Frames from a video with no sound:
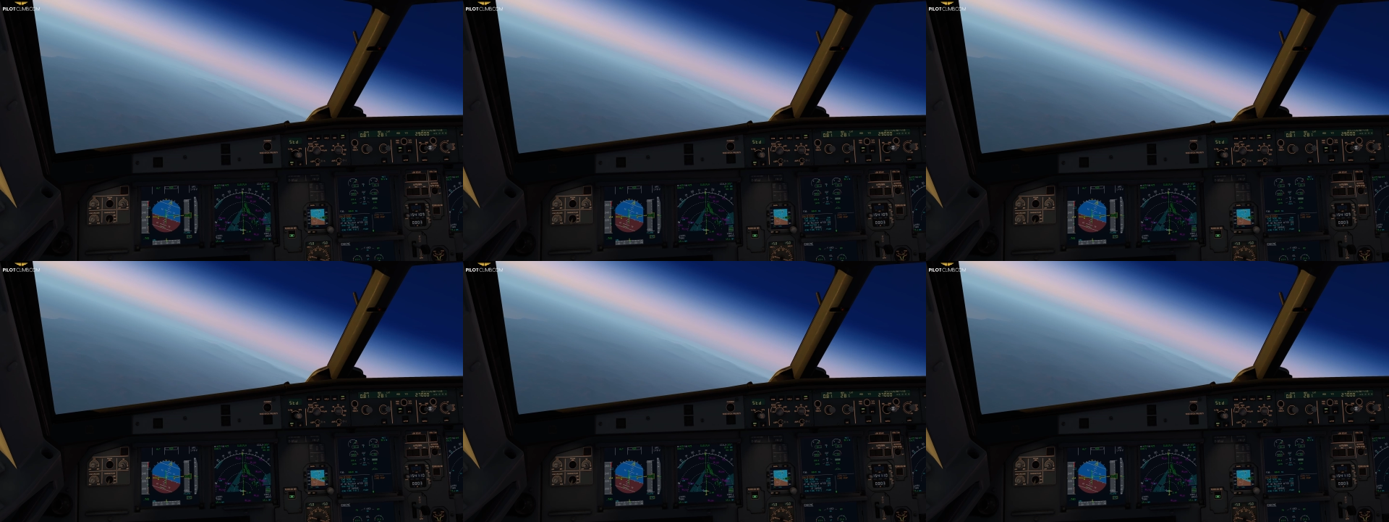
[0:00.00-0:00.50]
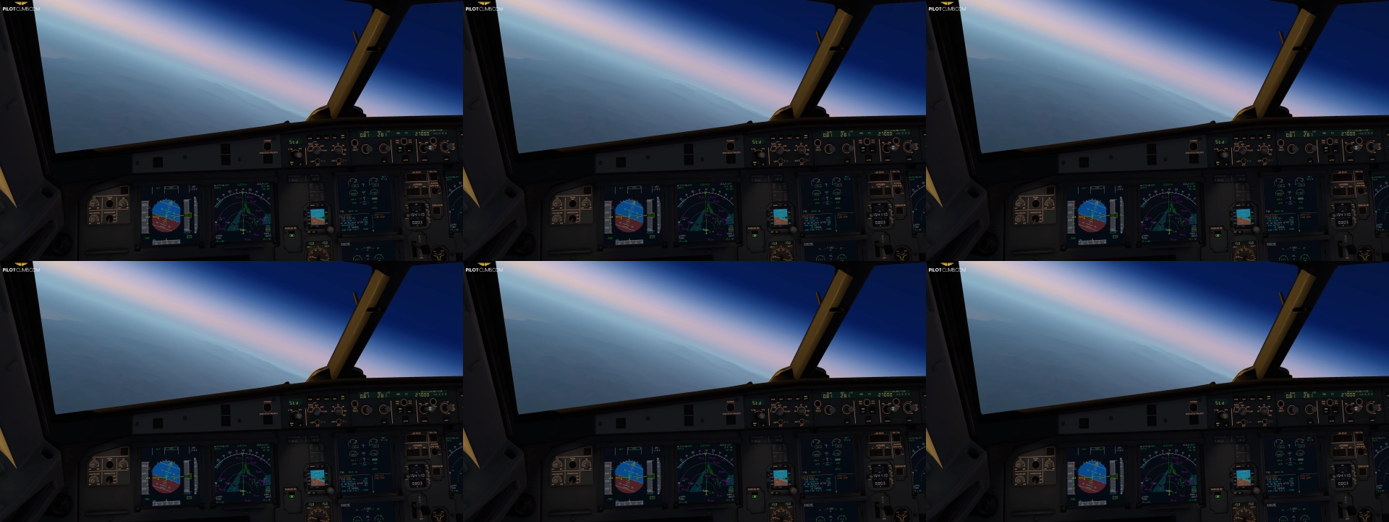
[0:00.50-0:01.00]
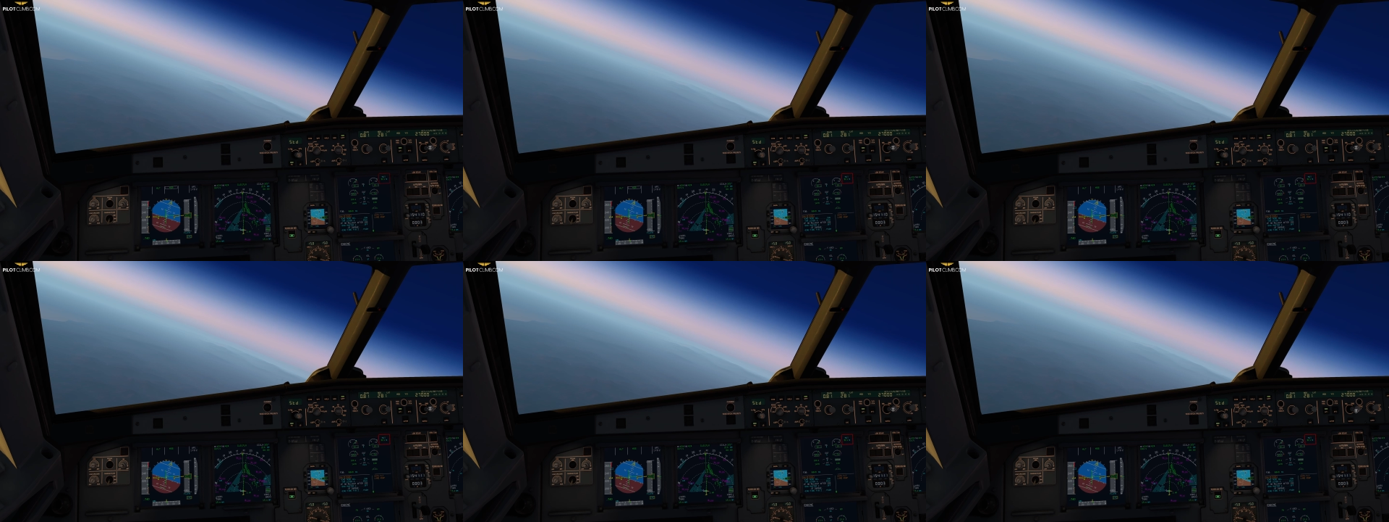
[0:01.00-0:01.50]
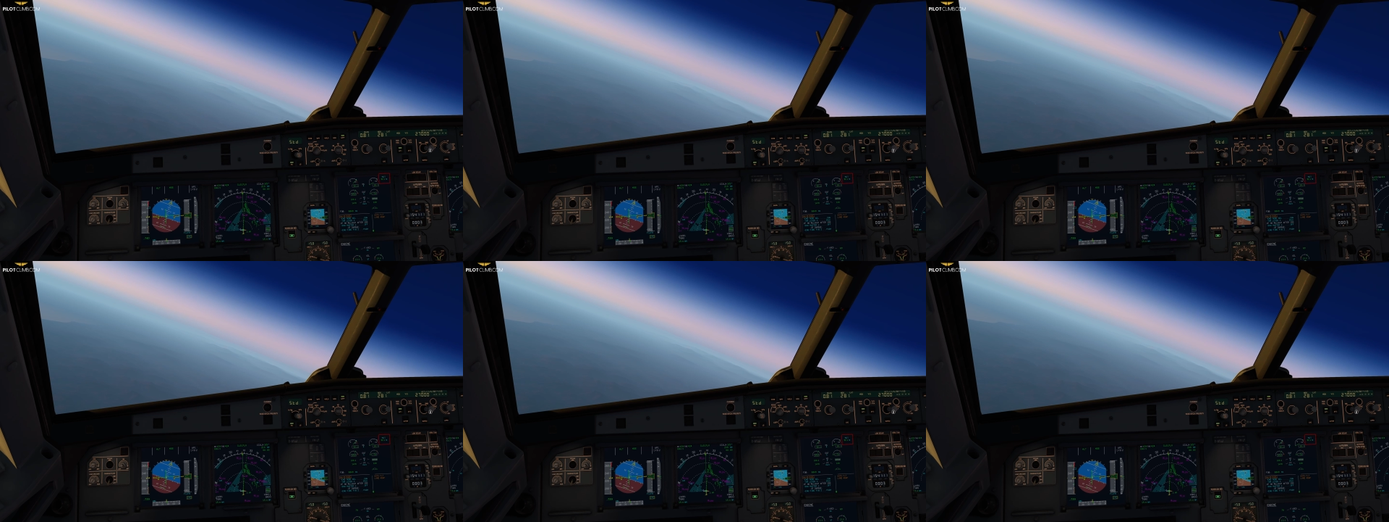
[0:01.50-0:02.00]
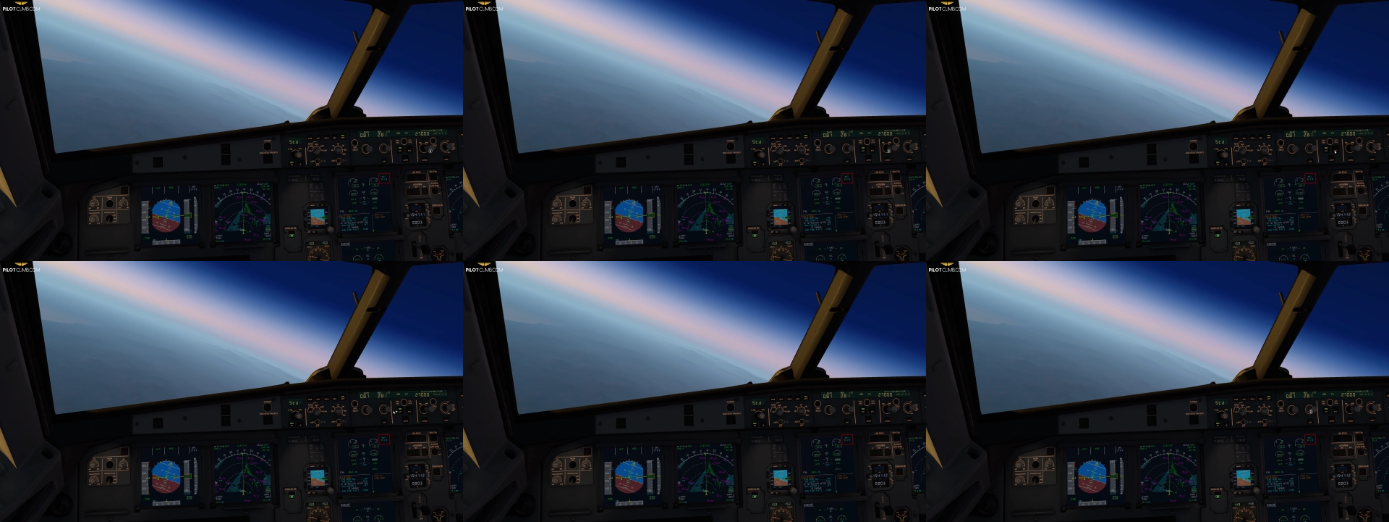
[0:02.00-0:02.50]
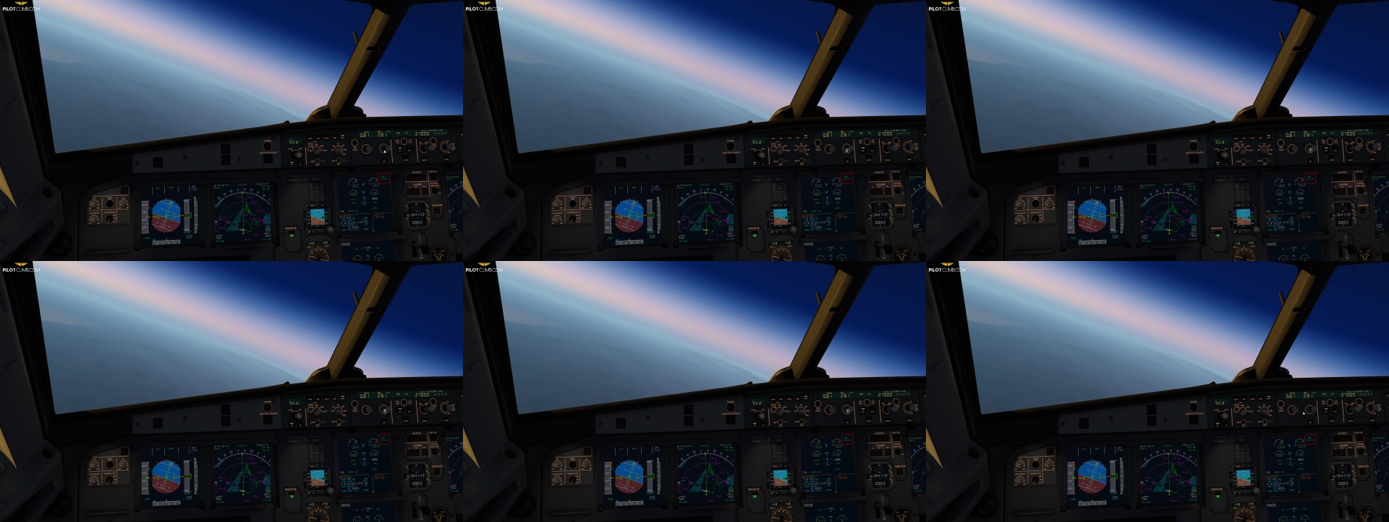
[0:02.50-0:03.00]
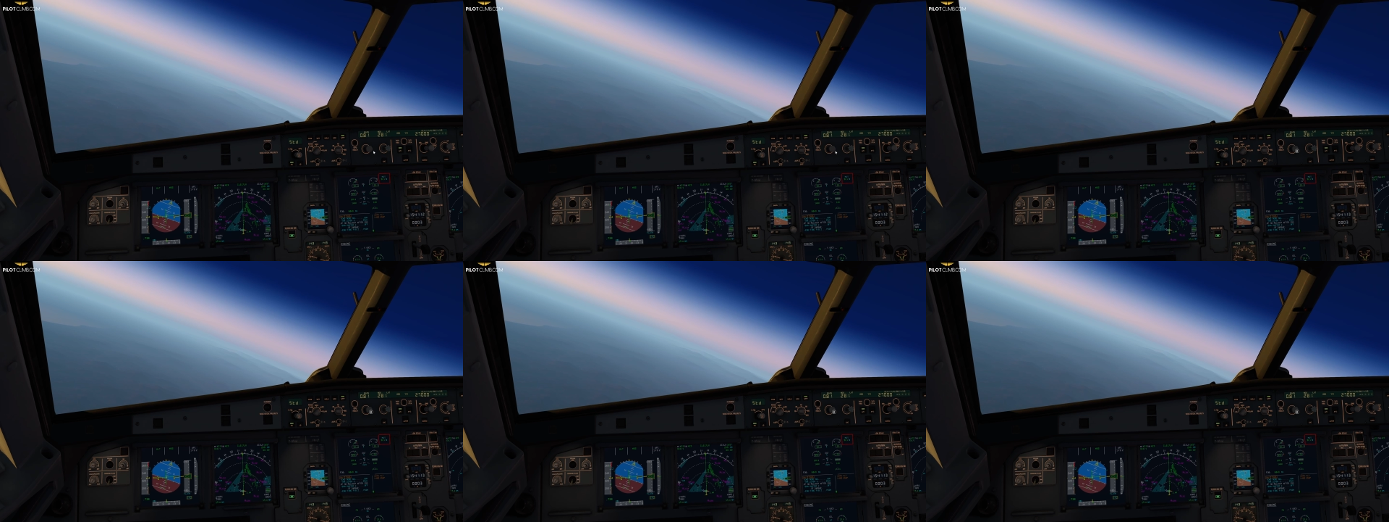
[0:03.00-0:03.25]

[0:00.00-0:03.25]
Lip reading: (no speaker visible)